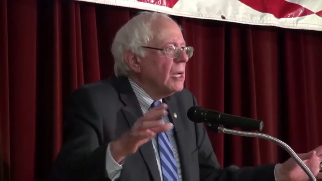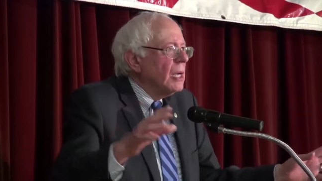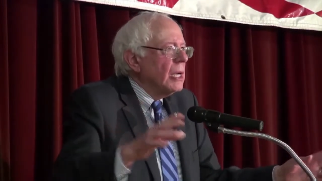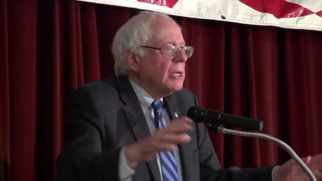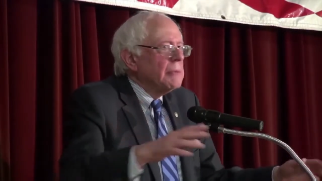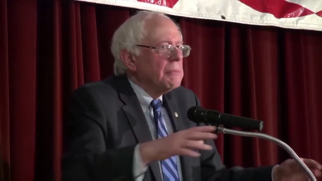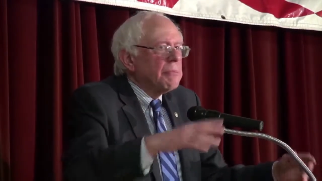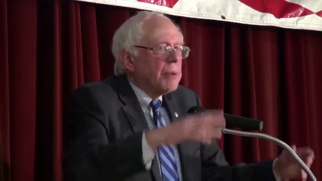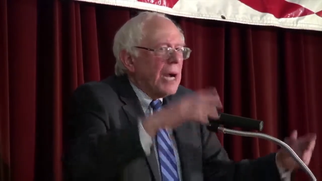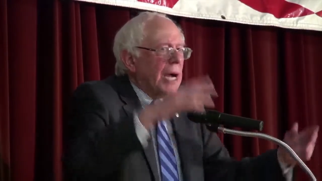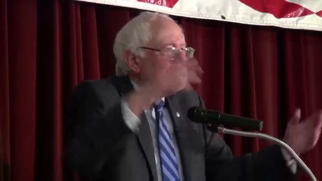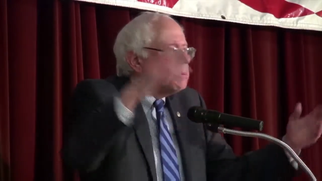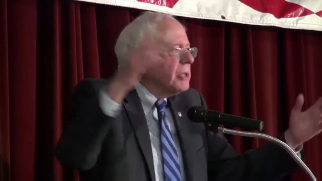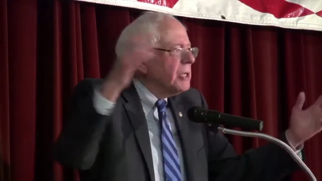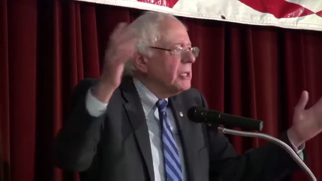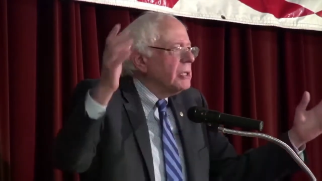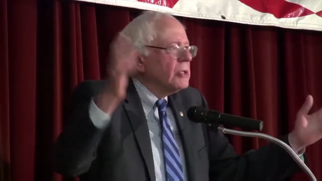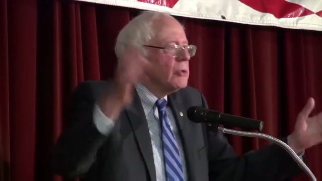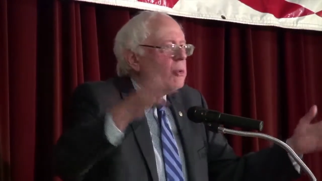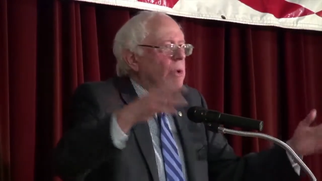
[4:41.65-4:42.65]
and
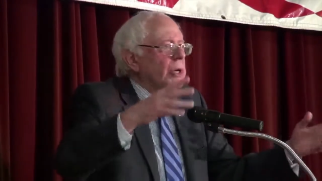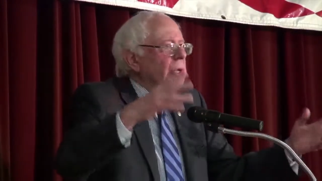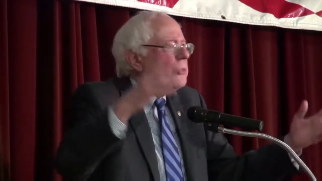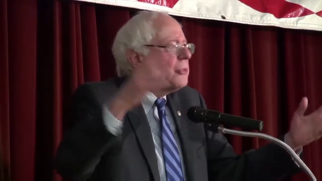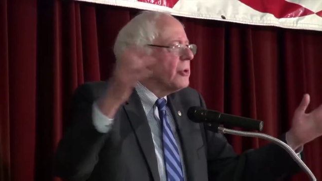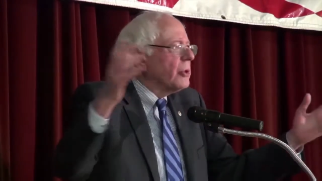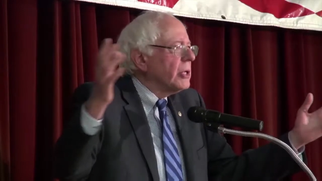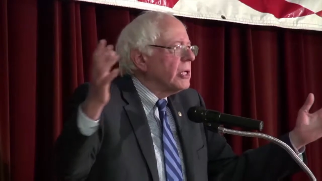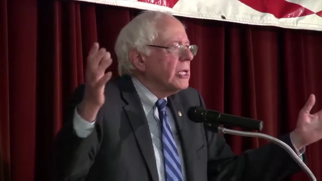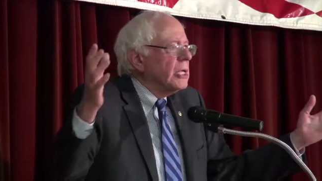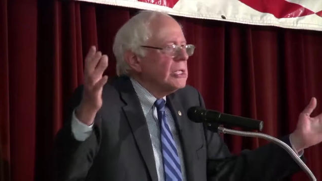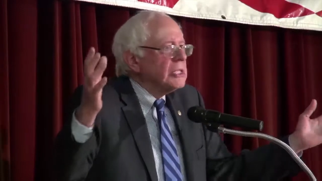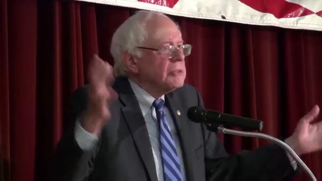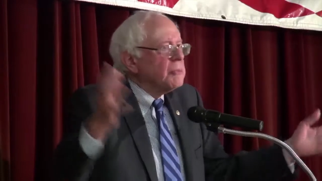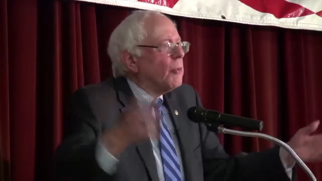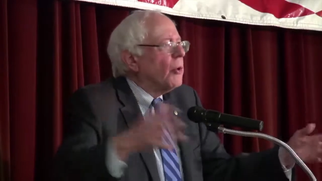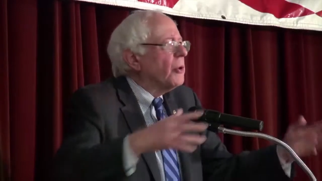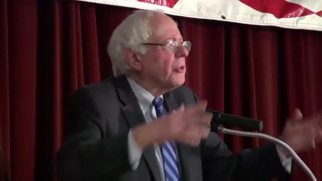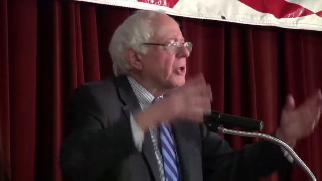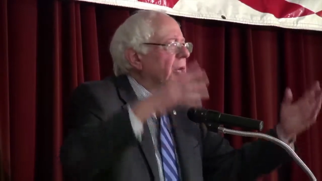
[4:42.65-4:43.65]
probably in 20, 30
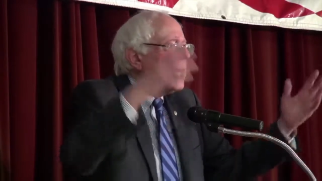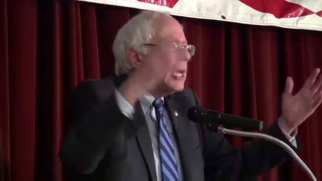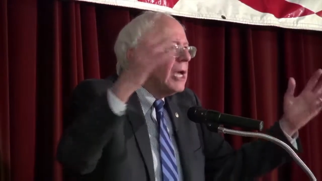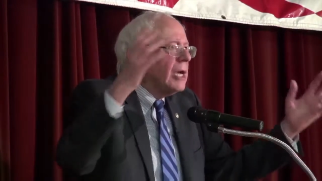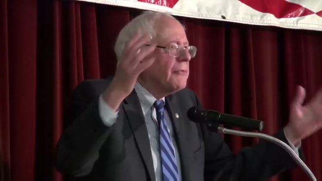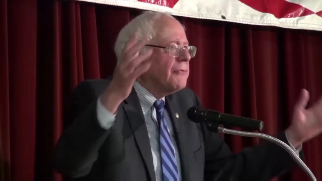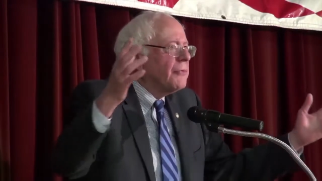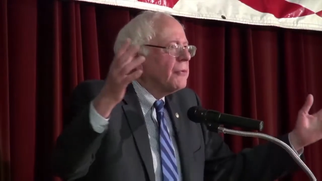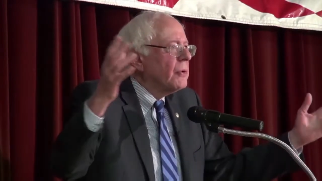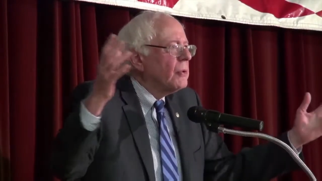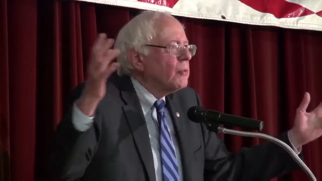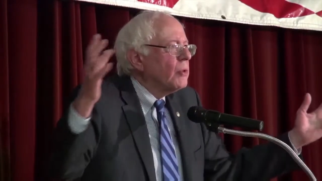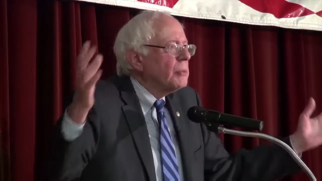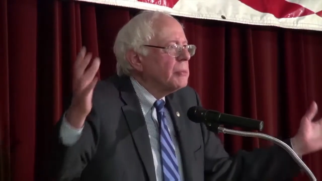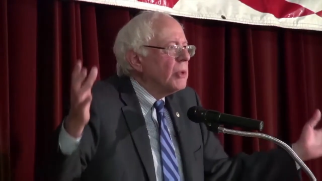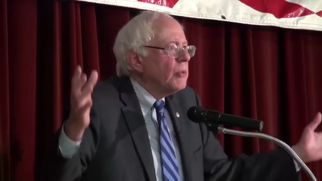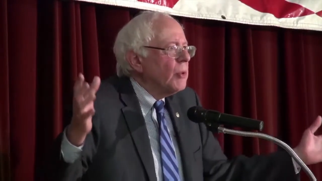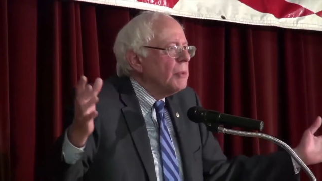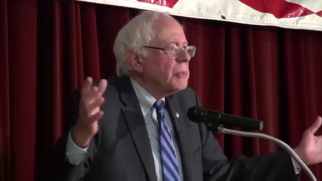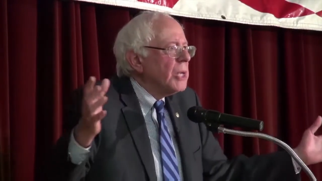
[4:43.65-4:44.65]
years, more than half will
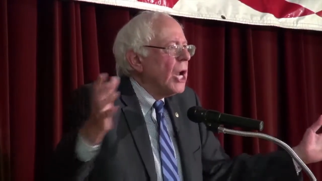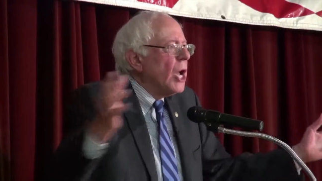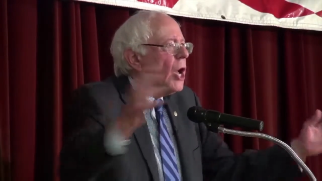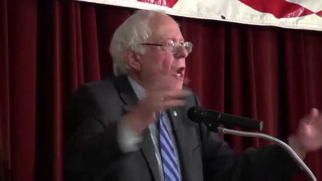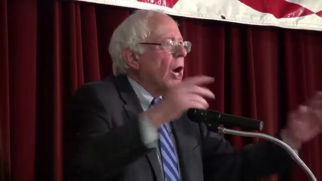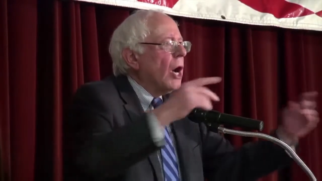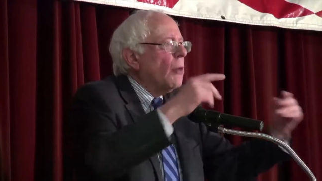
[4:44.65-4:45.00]
be women.